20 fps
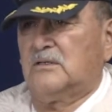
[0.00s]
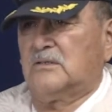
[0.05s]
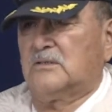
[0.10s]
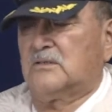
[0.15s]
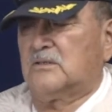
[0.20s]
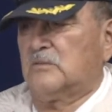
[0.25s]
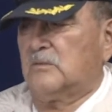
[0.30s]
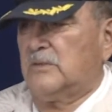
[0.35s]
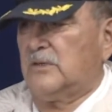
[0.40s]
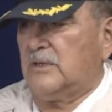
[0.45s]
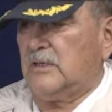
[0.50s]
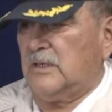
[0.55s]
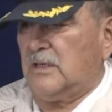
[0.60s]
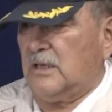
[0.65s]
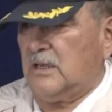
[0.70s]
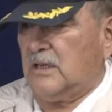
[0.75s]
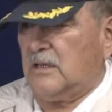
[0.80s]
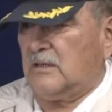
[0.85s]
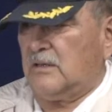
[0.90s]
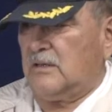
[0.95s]
So one
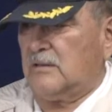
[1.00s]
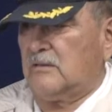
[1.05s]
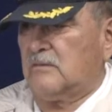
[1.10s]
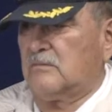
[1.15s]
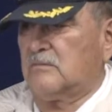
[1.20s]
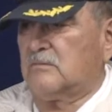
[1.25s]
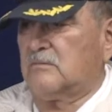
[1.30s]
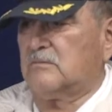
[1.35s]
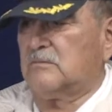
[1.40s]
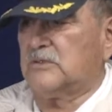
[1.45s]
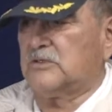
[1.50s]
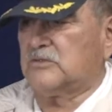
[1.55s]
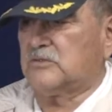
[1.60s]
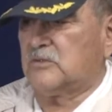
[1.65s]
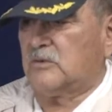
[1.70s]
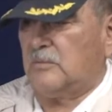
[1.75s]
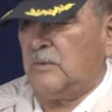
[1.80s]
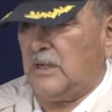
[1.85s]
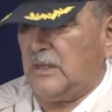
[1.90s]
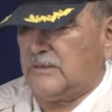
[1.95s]
day, uh,
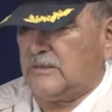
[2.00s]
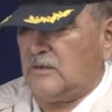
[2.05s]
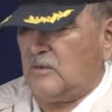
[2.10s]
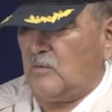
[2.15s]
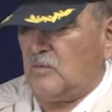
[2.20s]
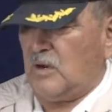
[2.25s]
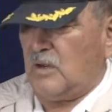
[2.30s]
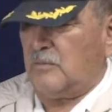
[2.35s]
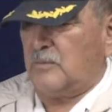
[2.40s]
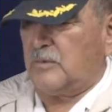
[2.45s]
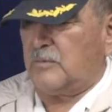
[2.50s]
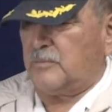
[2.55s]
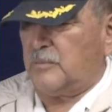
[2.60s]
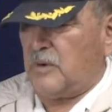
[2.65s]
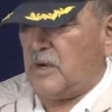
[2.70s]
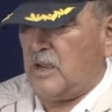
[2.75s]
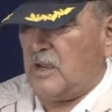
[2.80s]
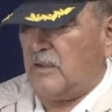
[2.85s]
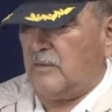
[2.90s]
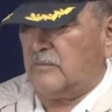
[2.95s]
Mr. Mata, Robert
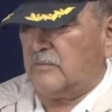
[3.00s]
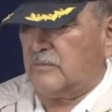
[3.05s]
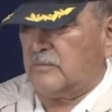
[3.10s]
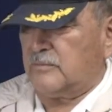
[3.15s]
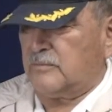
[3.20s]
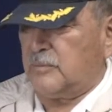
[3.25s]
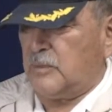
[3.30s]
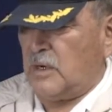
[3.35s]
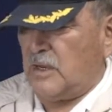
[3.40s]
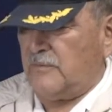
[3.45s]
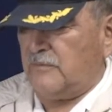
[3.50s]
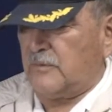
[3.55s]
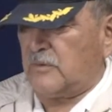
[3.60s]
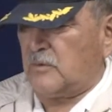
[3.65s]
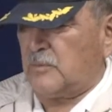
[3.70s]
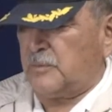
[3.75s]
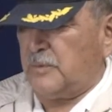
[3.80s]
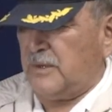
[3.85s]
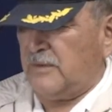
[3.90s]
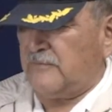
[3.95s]
Pri- Private
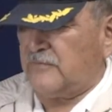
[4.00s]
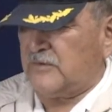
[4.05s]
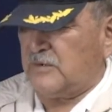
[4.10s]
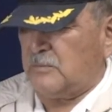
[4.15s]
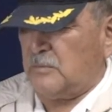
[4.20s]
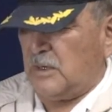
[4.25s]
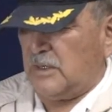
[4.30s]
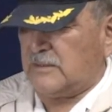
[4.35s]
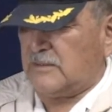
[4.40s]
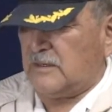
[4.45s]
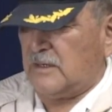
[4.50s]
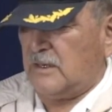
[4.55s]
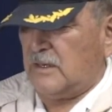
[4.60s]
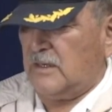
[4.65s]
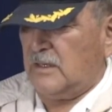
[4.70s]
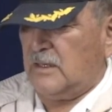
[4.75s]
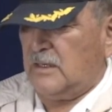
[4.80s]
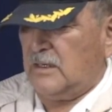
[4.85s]
or PFC Mata,